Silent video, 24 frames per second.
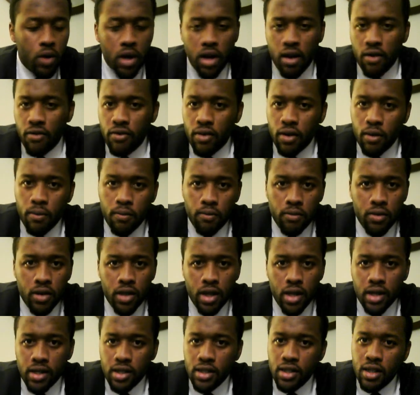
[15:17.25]
of them
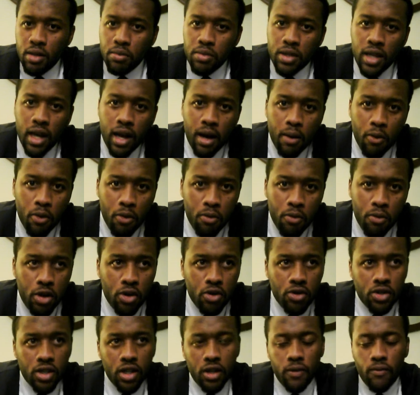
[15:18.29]
does it sometime with
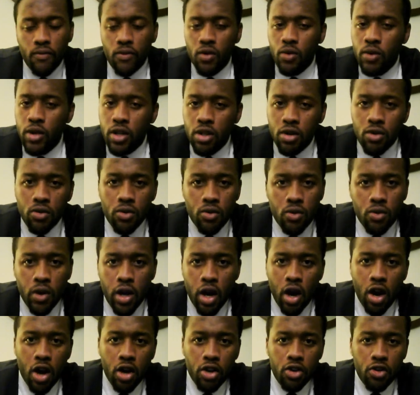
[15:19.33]
music. We
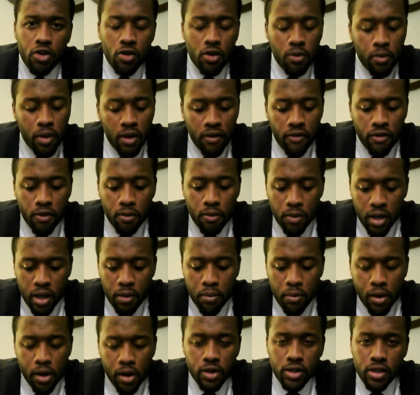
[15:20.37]
all do it. But for me
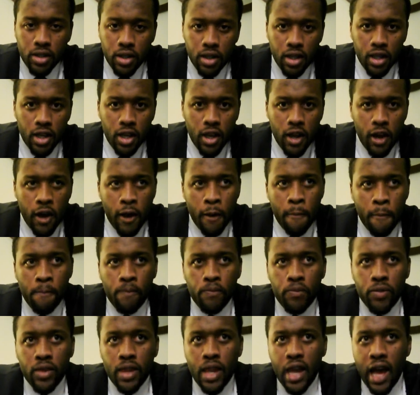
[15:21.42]
personally,
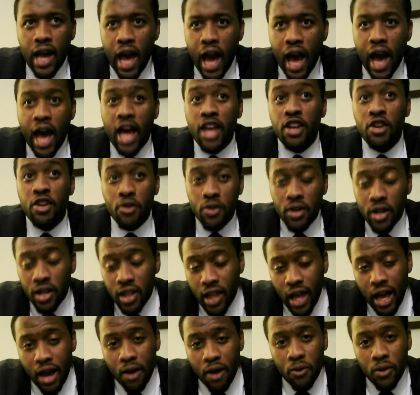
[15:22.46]
I do it a
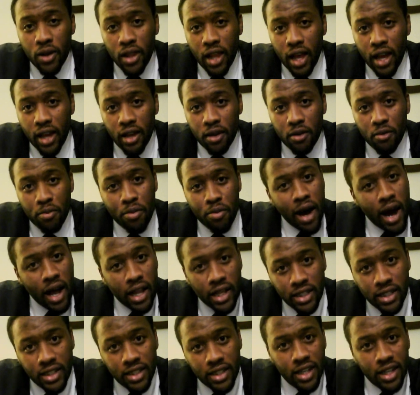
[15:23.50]
lot with like
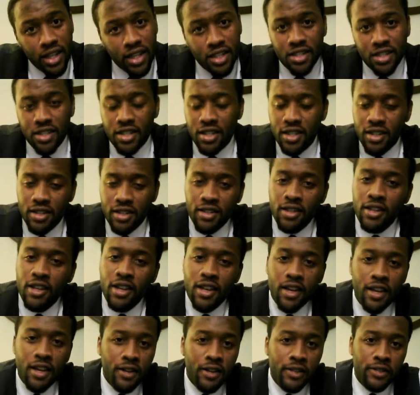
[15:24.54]
politics and
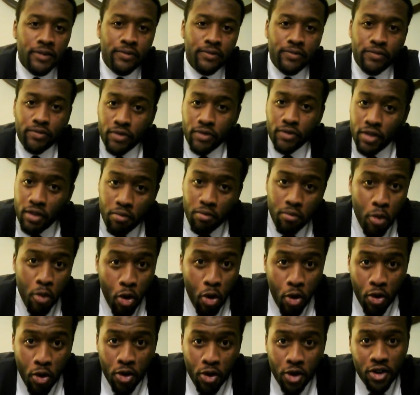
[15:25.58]

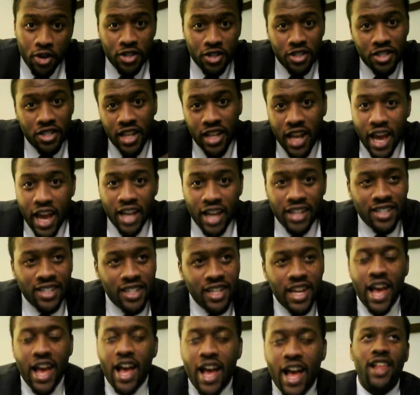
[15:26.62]
mores and
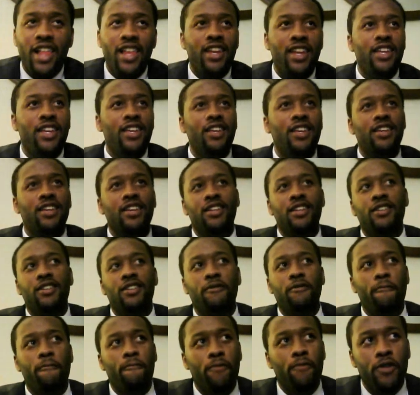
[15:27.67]
nationality
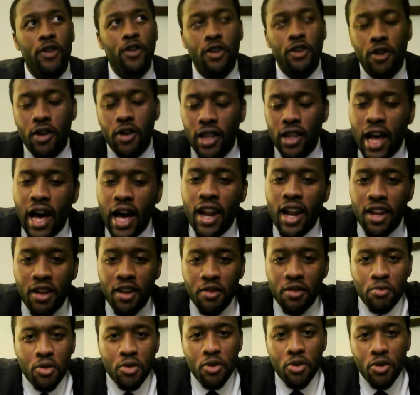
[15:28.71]
and, you know, a lot of the
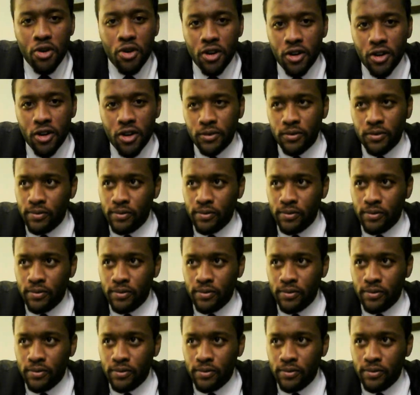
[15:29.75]
more